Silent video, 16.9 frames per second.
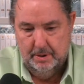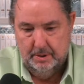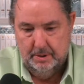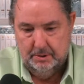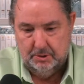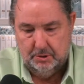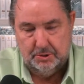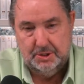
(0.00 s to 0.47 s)

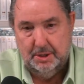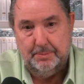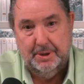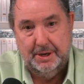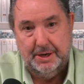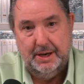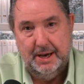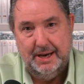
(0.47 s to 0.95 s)
So
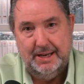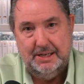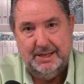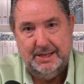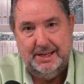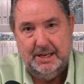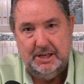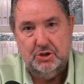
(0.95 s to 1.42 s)
somebody had
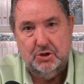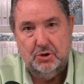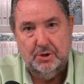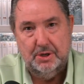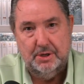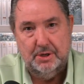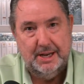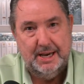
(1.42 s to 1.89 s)
to get your
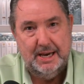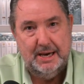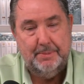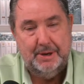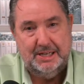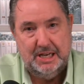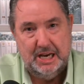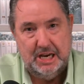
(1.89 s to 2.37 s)
damn
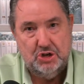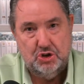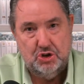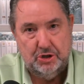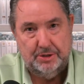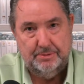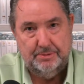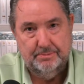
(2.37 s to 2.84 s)

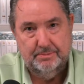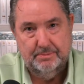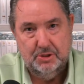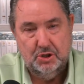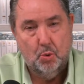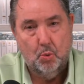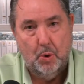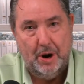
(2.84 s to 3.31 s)
attention,
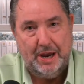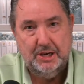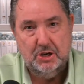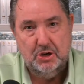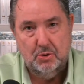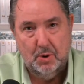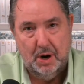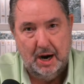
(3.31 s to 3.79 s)
to wake
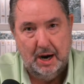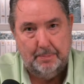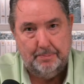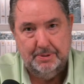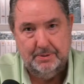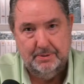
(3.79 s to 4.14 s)
you up,